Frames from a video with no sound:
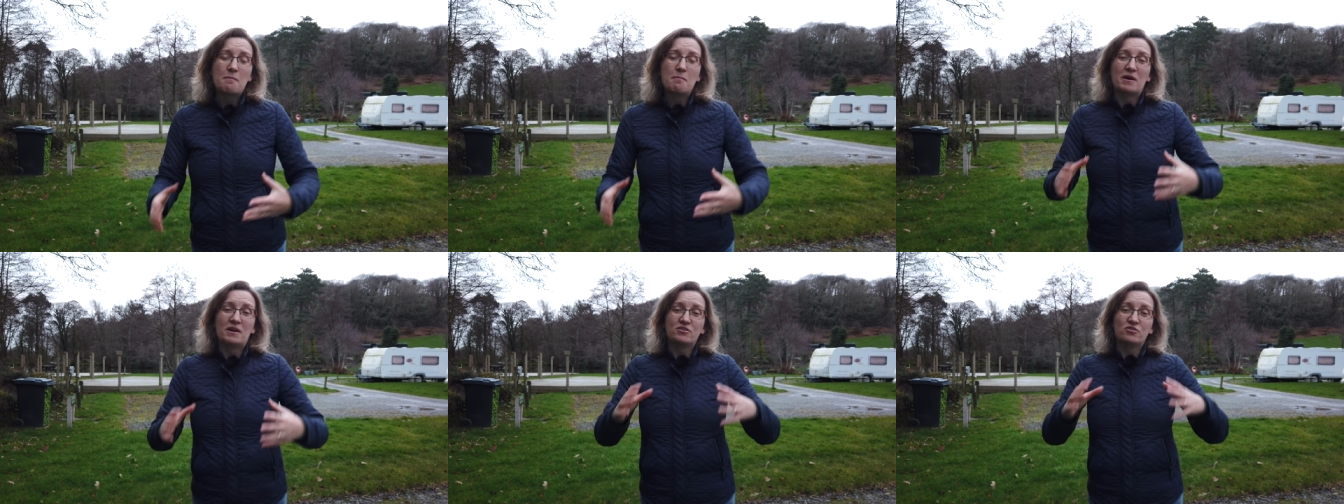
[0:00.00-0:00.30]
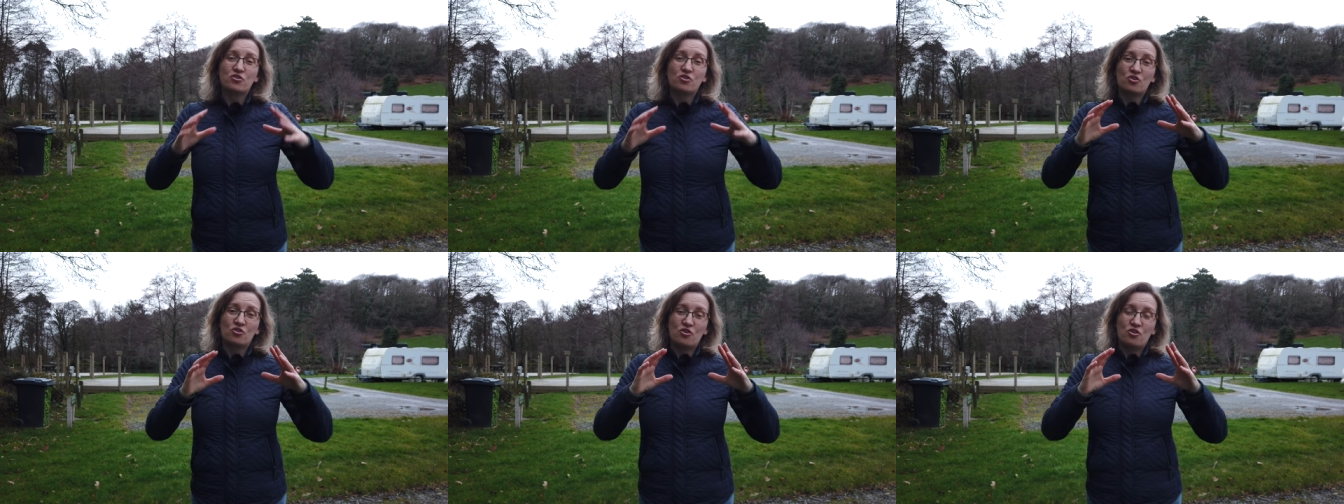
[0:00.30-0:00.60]

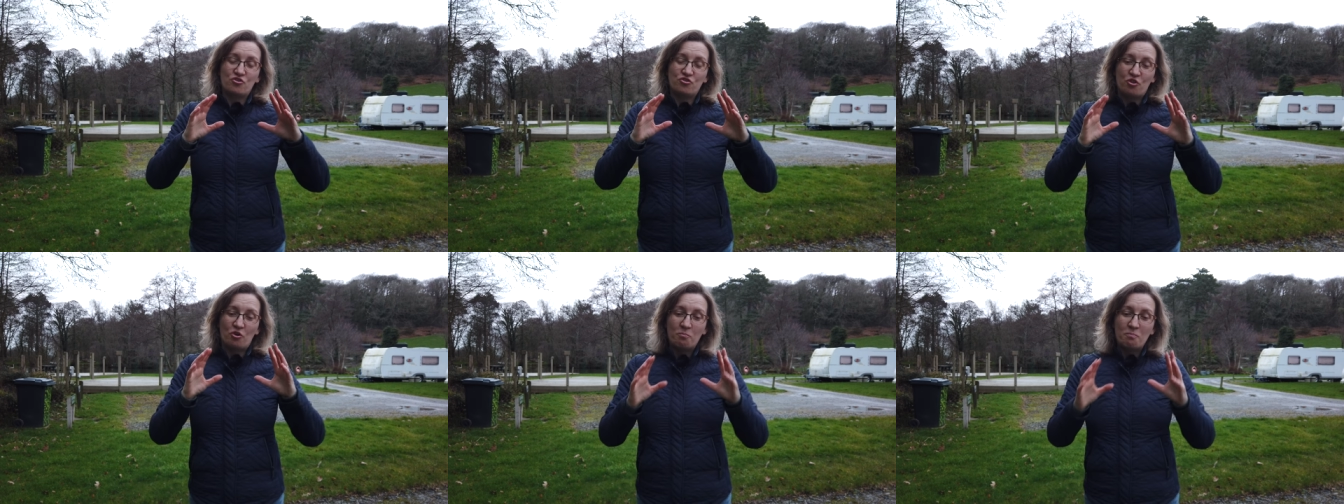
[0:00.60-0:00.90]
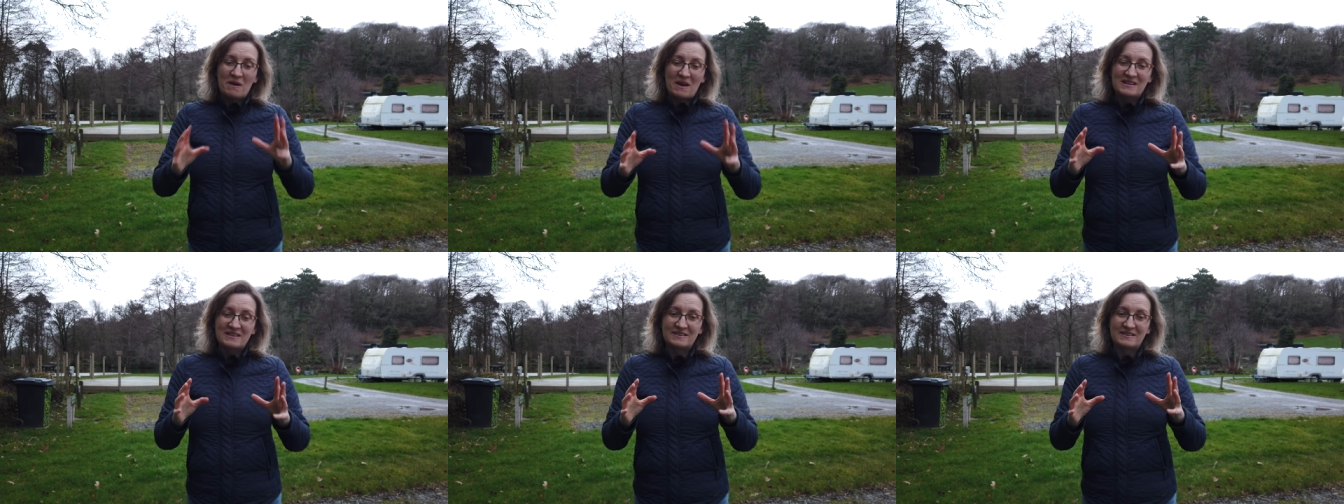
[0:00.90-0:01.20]
But your
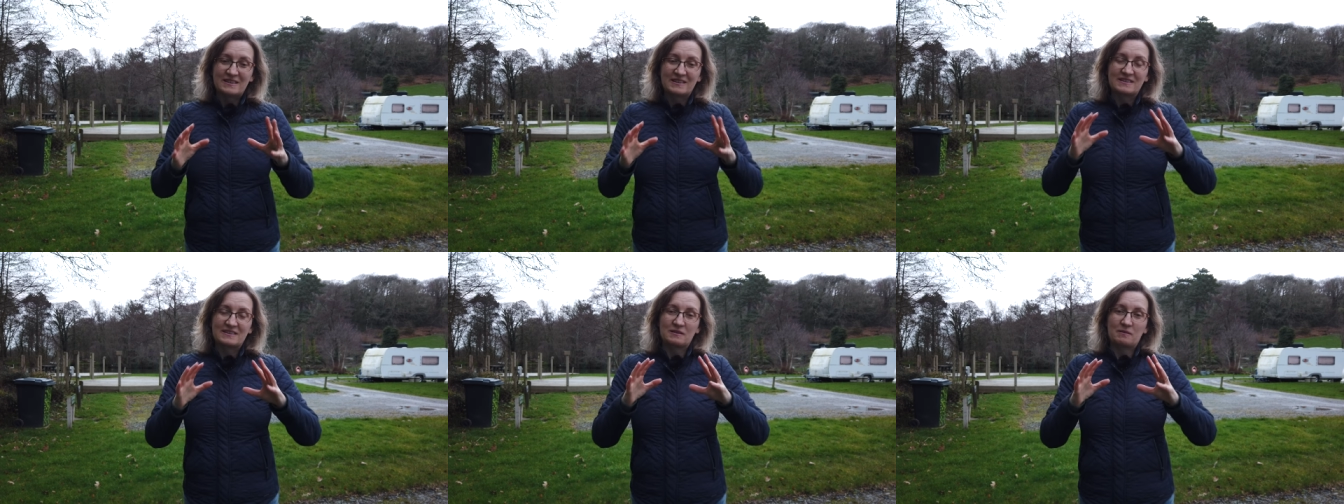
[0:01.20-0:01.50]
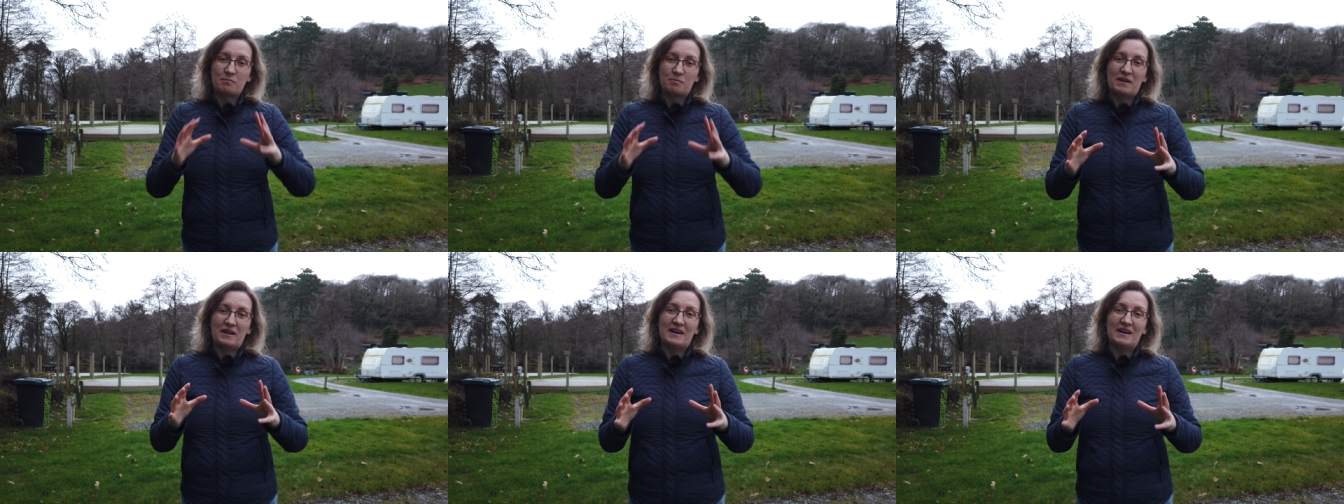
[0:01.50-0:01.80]
domestic
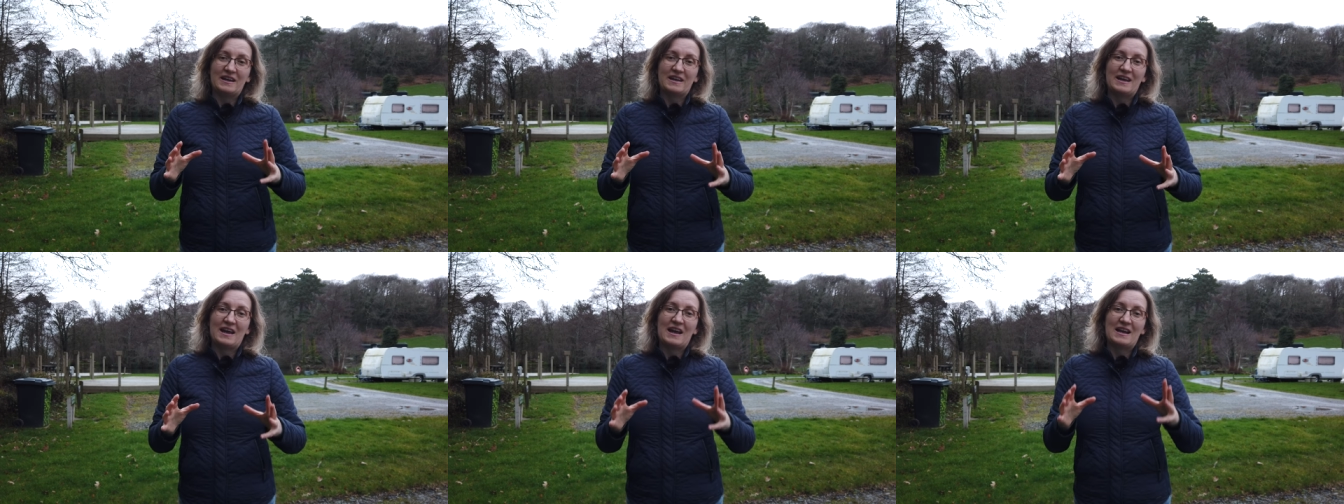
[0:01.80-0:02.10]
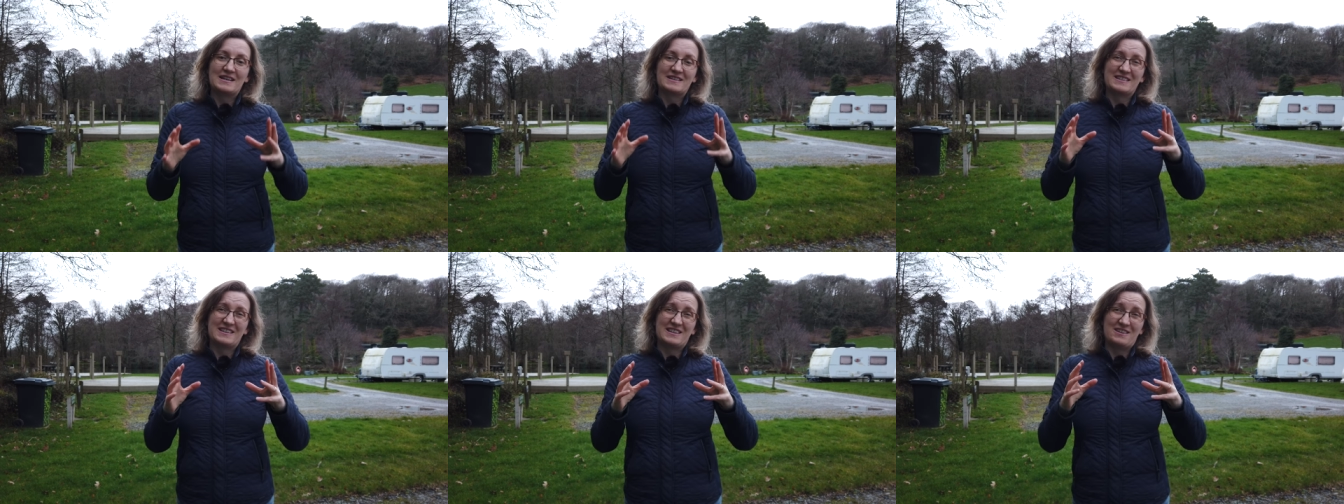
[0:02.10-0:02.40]
supply
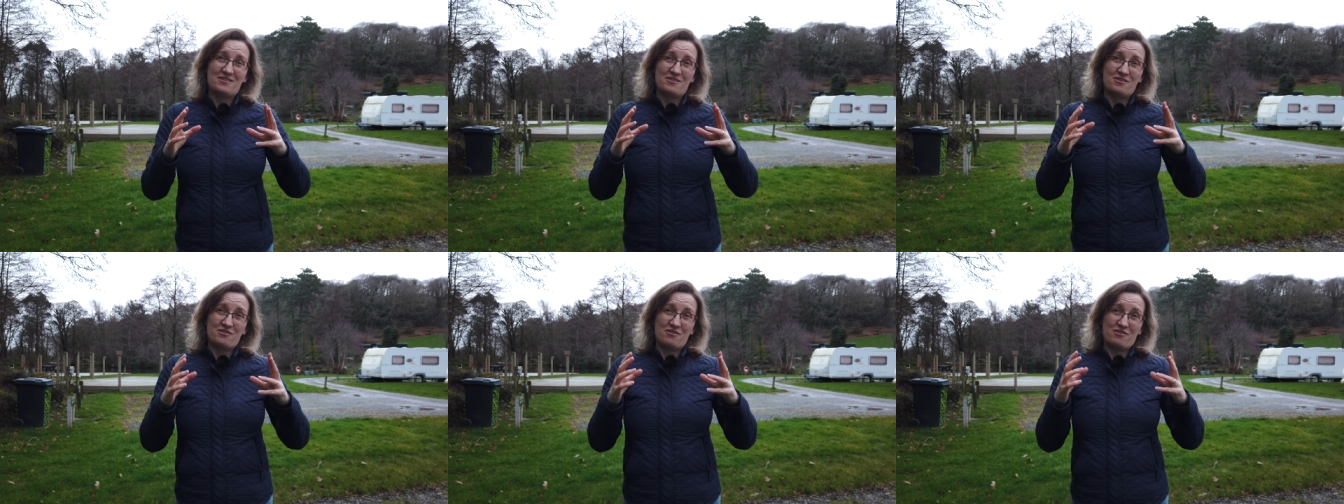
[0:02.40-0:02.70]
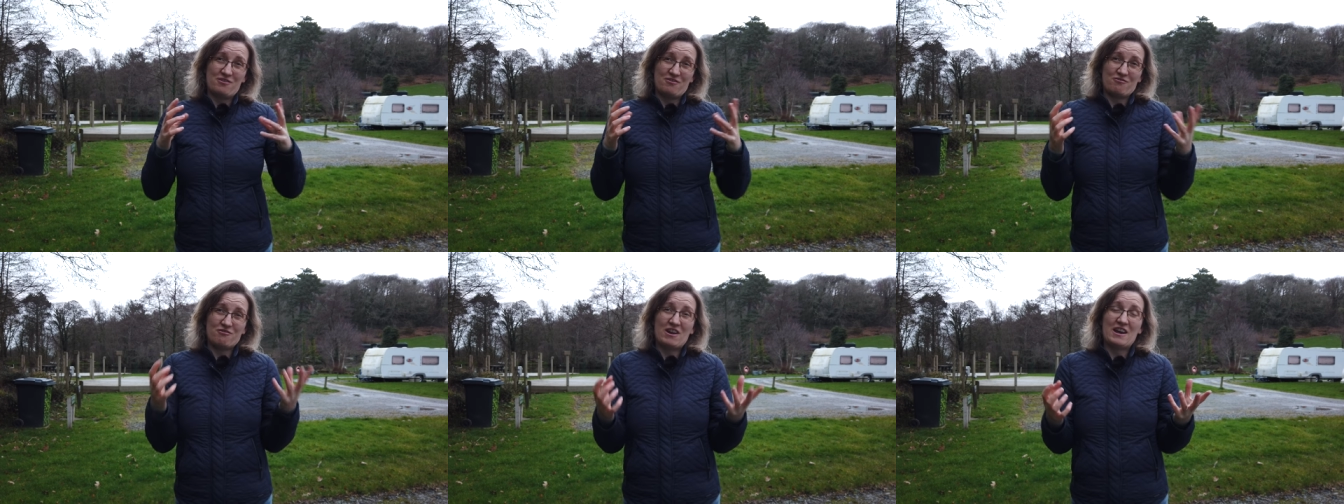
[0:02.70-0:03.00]
has a
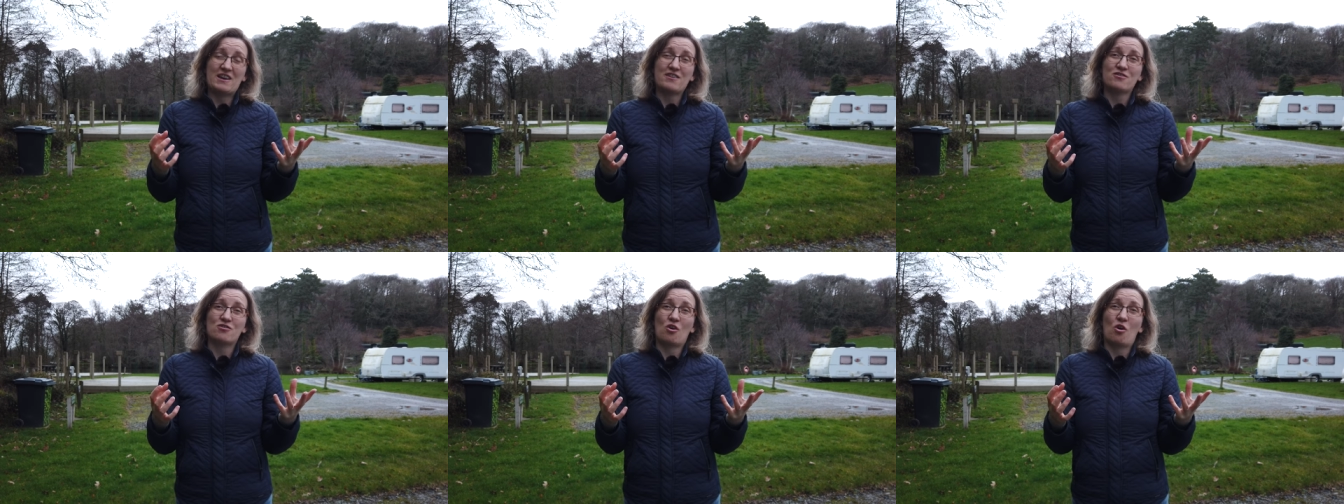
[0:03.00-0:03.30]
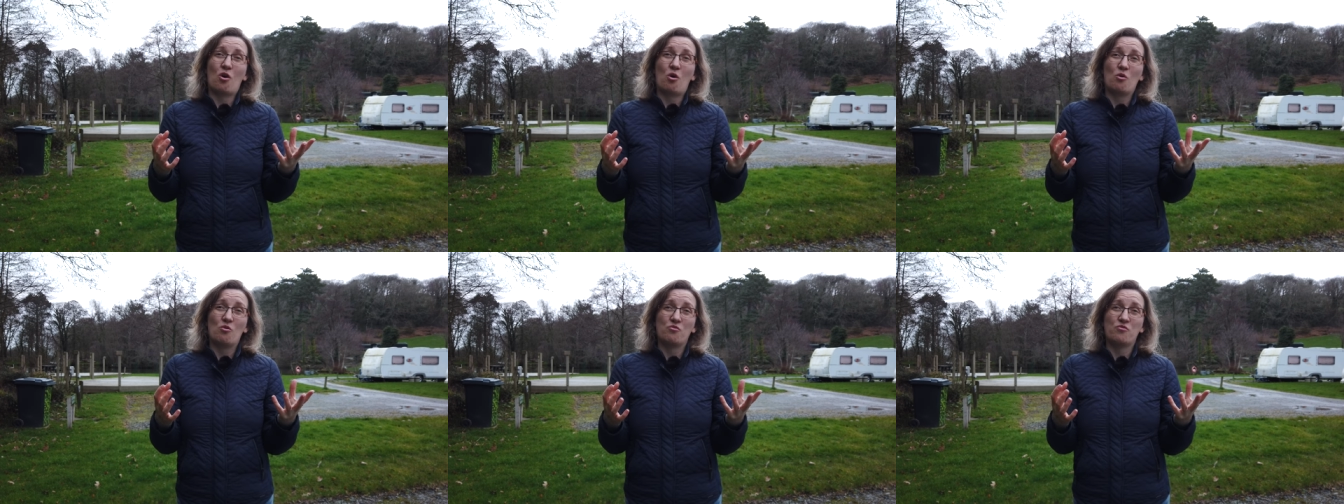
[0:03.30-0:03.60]
rate
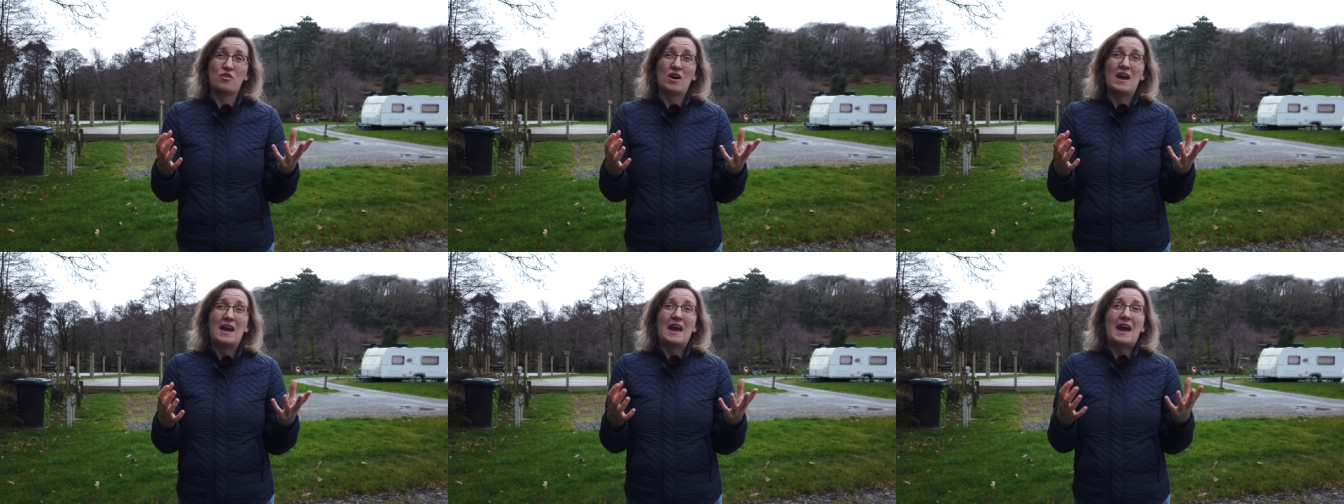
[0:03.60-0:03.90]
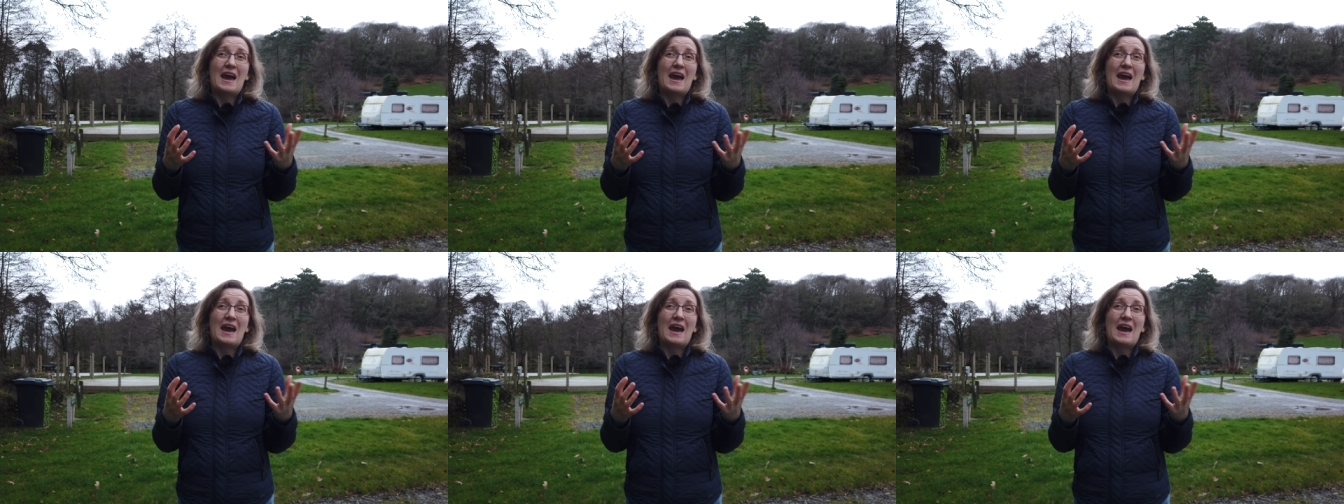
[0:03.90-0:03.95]
of